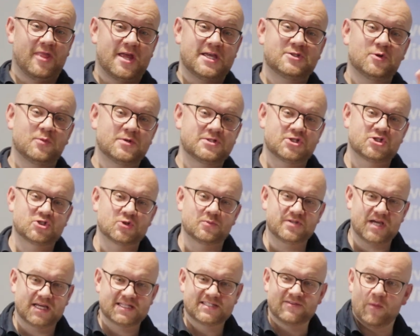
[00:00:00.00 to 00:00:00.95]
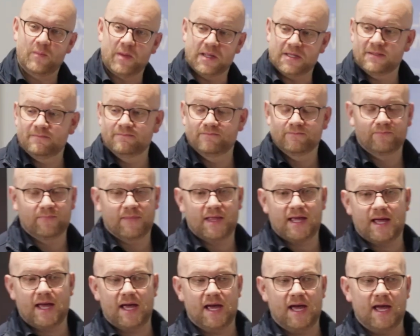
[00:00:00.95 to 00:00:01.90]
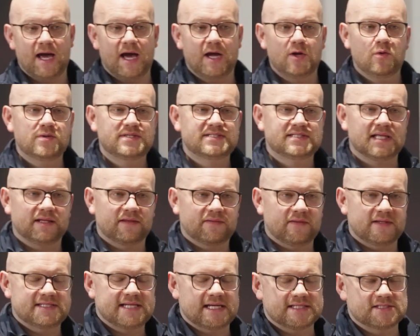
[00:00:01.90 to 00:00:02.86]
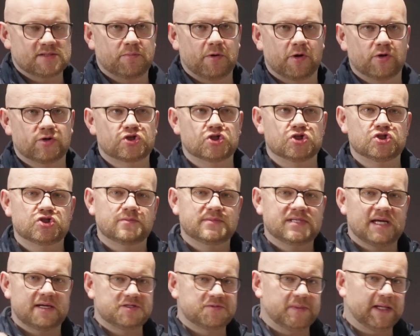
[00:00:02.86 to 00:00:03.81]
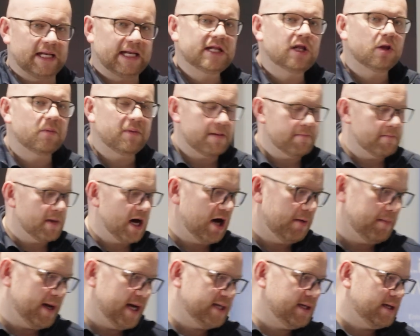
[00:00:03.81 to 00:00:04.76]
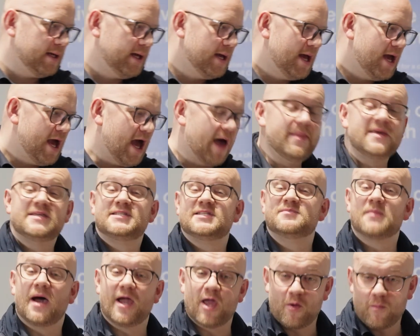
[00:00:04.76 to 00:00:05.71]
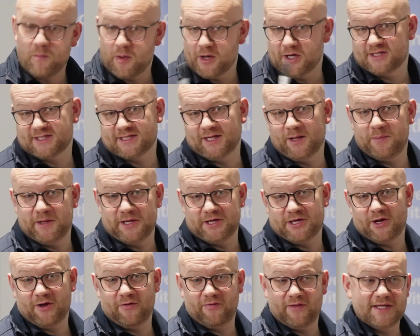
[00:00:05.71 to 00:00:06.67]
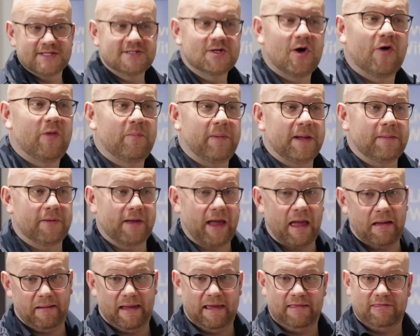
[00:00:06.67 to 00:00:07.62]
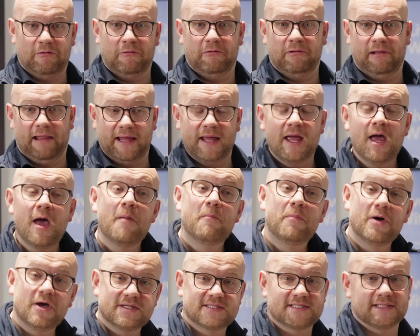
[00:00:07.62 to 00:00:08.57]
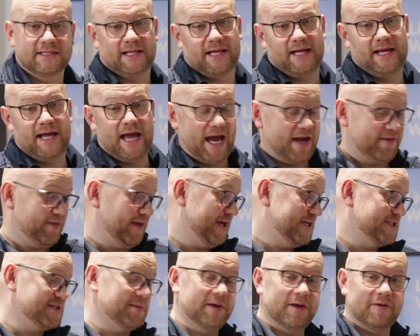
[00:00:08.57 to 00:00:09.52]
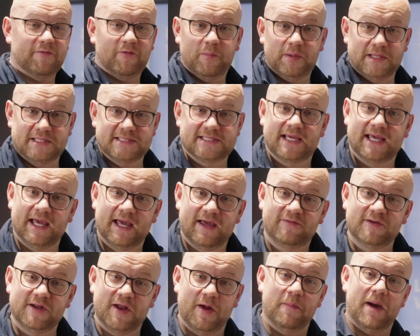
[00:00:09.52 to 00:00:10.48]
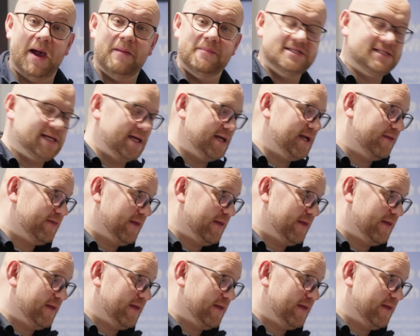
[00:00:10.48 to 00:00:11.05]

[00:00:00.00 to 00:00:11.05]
It's always a subjective opinion. I always think that Tesla product can sometimes be a little bit Marmite, and this is my own personal opinion on this. Other people go, it's ugly. Personally, I think it's a beautiful piece of kit, if you don't mind me saying.